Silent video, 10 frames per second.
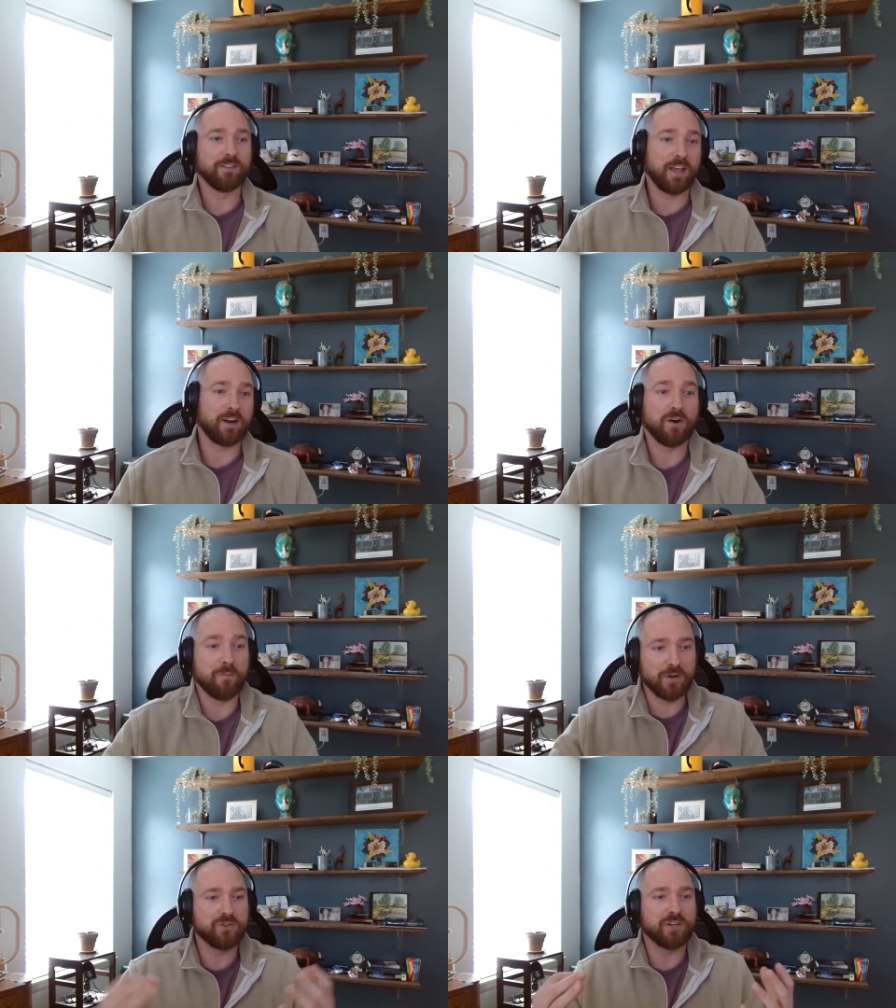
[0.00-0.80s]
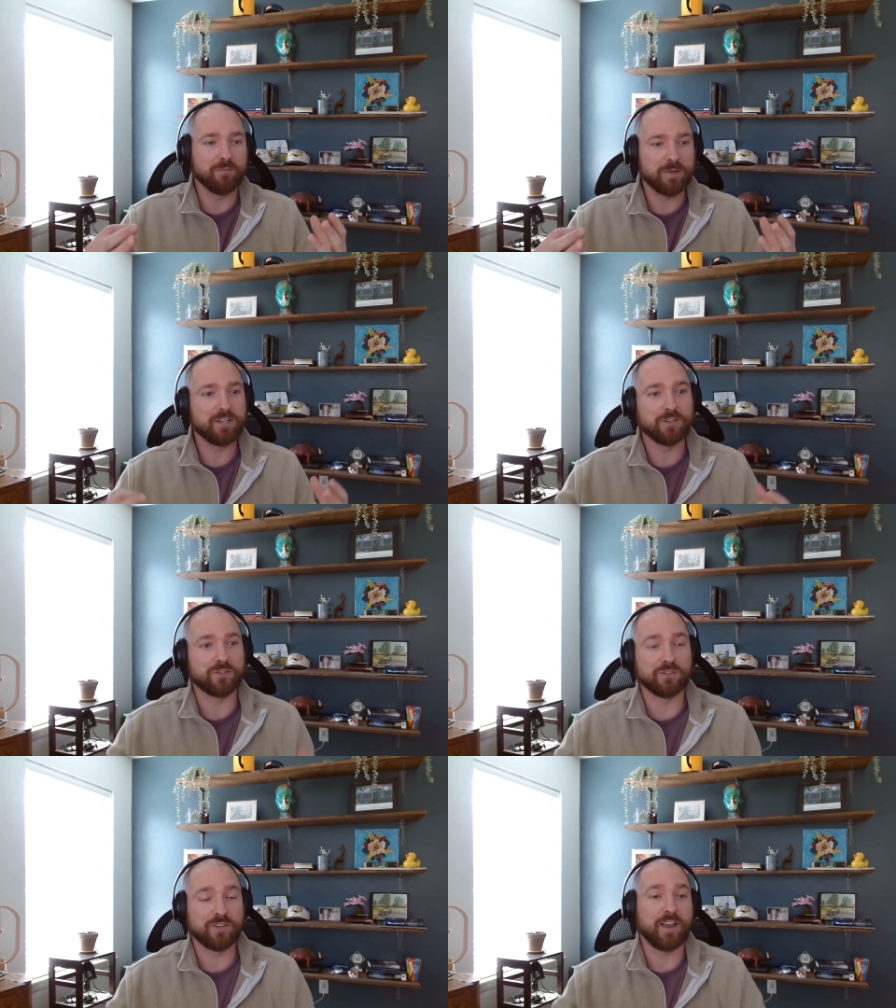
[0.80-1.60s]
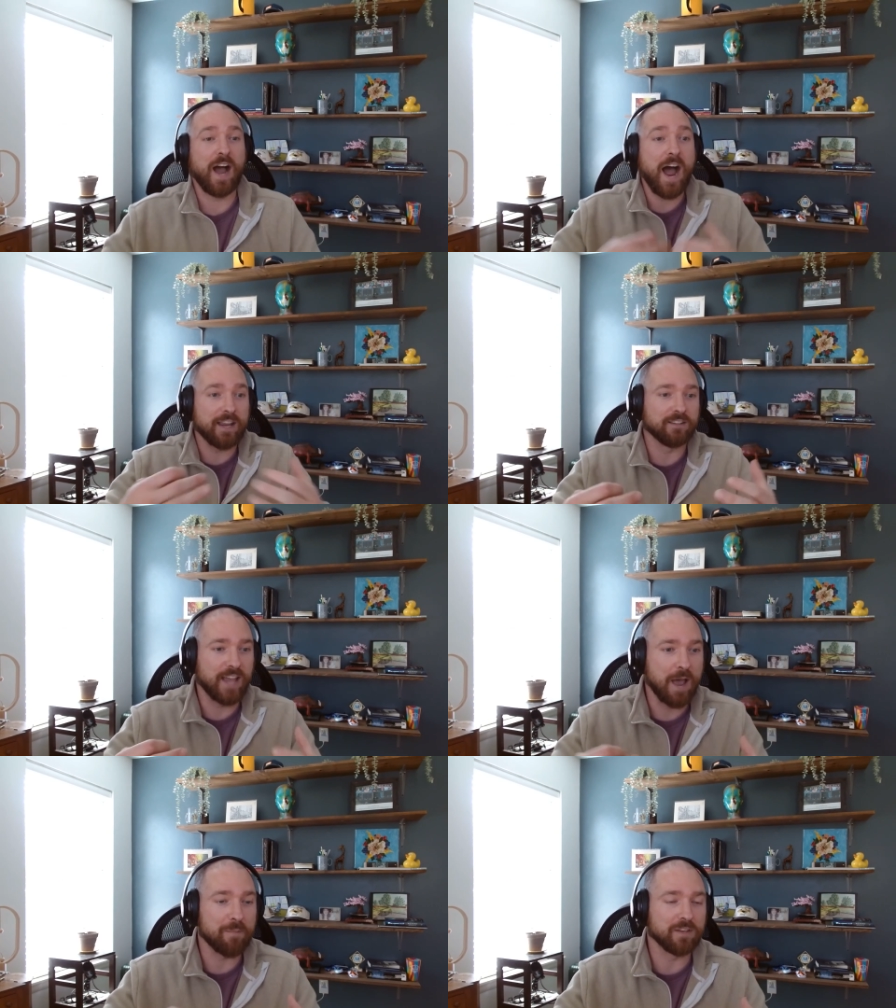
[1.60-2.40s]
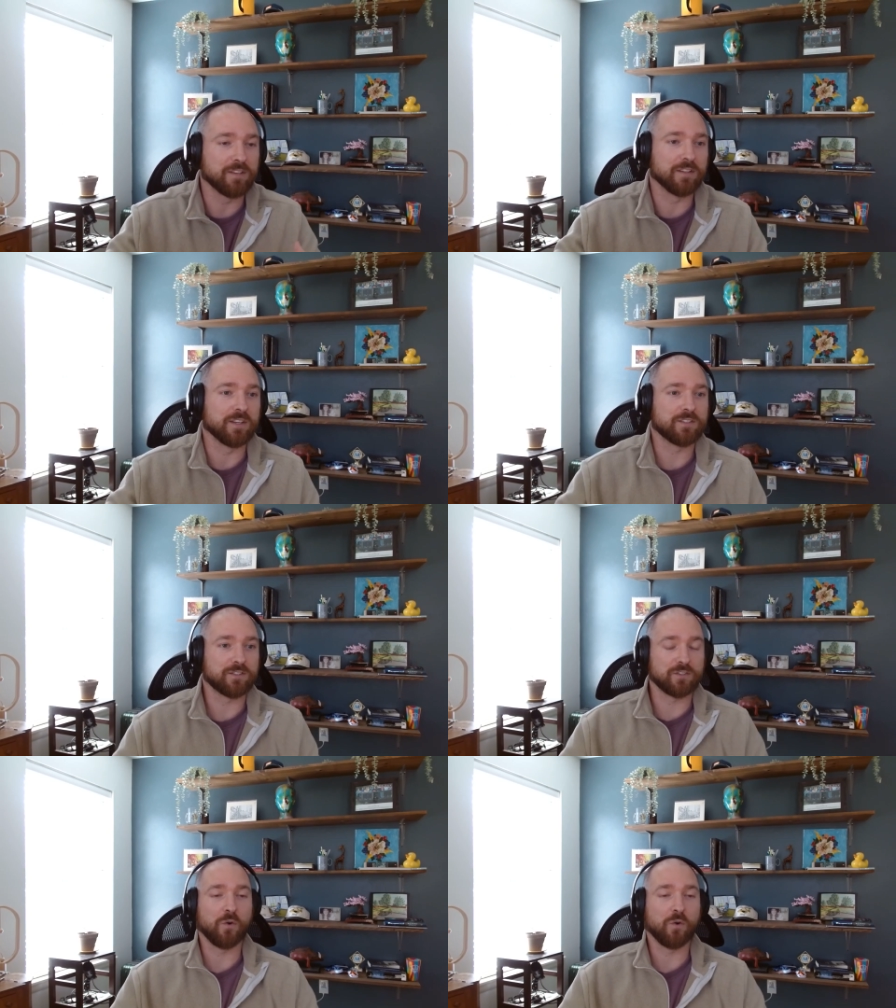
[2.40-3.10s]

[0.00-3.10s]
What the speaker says: that are emerging in Bittensor and saying, I can tap into this,